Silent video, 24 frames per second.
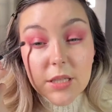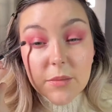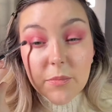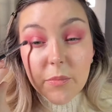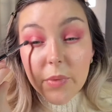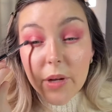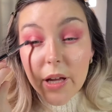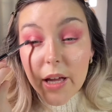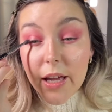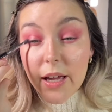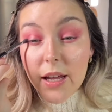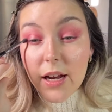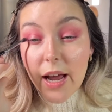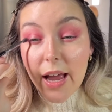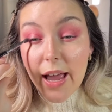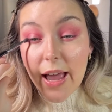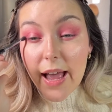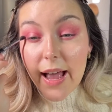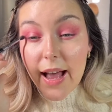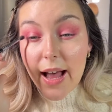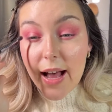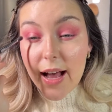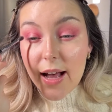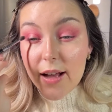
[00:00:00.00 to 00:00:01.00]
but I
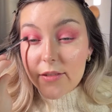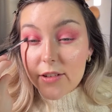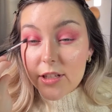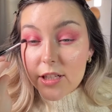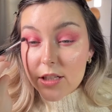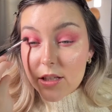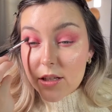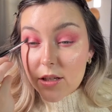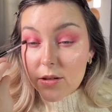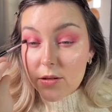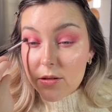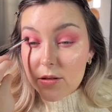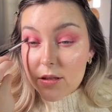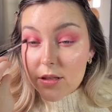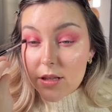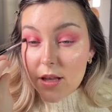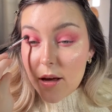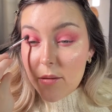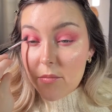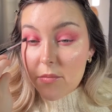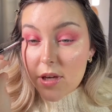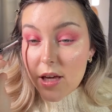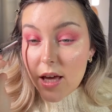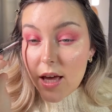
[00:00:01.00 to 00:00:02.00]
haven't used
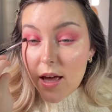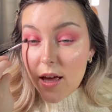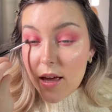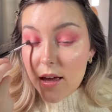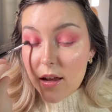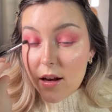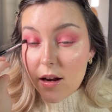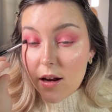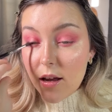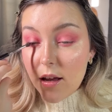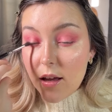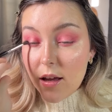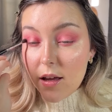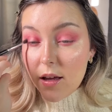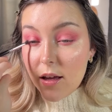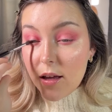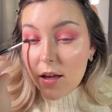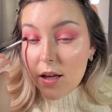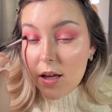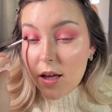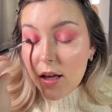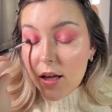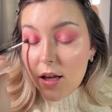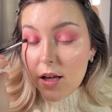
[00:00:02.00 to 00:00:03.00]
them yet
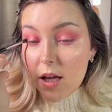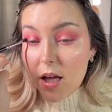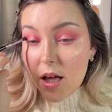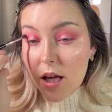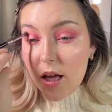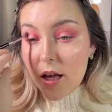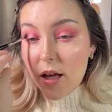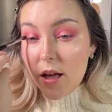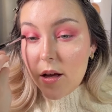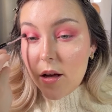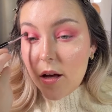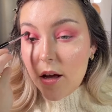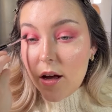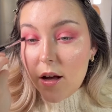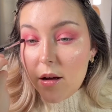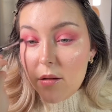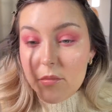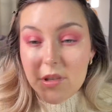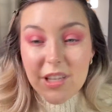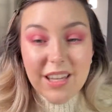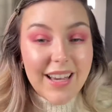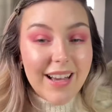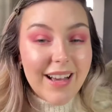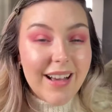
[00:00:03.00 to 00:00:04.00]

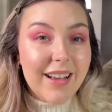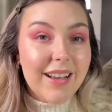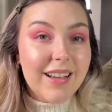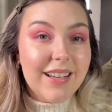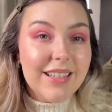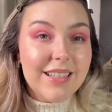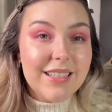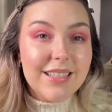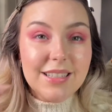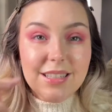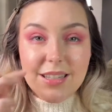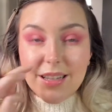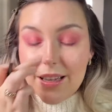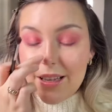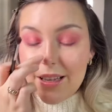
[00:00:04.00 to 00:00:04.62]
because